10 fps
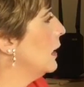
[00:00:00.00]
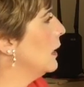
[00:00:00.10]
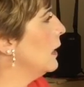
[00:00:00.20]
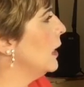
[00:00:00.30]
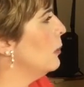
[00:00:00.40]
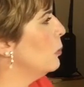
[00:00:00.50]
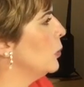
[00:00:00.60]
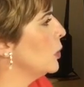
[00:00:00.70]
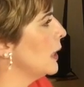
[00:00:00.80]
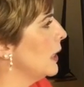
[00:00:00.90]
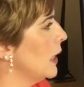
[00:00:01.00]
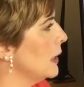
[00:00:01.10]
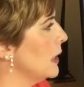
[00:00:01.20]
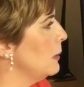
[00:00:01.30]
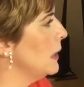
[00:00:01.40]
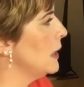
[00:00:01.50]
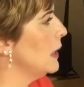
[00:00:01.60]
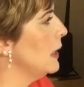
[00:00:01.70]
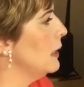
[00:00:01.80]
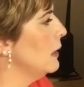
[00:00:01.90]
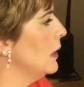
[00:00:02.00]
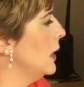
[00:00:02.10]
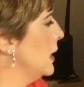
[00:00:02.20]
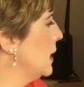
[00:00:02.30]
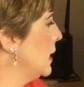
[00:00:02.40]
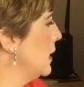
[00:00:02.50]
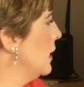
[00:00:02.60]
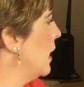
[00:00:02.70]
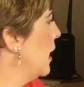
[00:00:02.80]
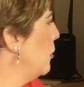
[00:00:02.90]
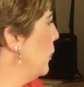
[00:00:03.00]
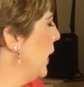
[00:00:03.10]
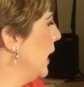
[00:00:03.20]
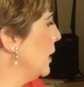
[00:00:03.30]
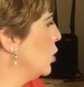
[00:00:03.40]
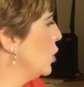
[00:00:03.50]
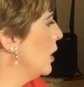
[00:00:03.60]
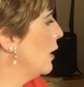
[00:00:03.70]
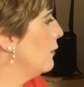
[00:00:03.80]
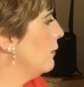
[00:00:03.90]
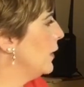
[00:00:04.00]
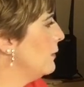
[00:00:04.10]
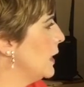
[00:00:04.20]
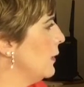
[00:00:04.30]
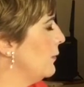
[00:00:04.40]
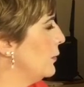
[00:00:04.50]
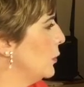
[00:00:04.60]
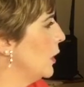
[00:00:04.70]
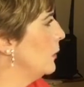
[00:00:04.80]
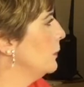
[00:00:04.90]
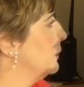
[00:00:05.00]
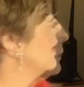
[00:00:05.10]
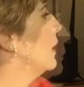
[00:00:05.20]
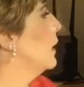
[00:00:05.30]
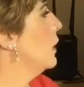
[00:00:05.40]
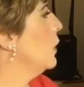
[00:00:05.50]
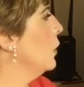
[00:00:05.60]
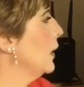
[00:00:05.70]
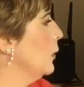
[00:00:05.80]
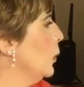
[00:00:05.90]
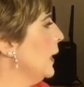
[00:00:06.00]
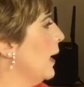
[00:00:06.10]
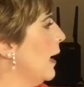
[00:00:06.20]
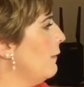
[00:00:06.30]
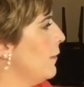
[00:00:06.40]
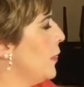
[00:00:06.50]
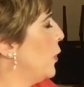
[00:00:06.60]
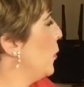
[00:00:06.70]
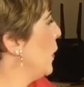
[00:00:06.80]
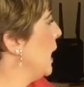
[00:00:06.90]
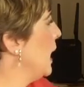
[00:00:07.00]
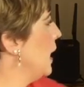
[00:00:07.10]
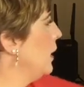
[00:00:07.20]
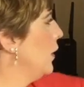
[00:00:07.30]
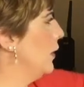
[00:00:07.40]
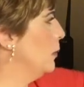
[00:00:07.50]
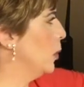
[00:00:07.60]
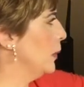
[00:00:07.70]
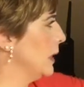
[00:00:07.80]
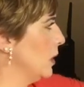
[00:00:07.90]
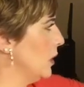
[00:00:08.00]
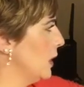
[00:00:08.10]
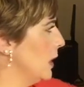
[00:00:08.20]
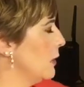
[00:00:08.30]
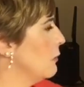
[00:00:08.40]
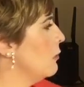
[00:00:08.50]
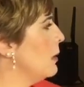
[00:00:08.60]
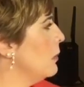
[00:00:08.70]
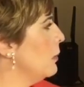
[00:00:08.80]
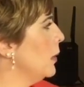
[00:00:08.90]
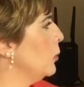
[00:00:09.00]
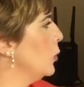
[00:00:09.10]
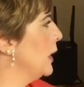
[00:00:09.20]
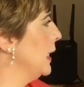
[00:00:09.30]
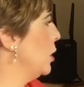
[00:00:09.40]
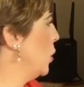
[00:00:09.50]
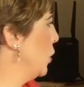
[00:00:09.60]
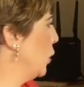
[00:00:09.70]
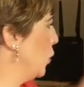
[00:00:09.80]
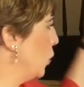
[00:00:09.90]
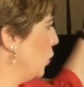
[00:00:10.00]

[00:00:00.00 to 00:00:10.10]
important activity is at page 54. Okay, we have 3 thermometers. Remember what I told you.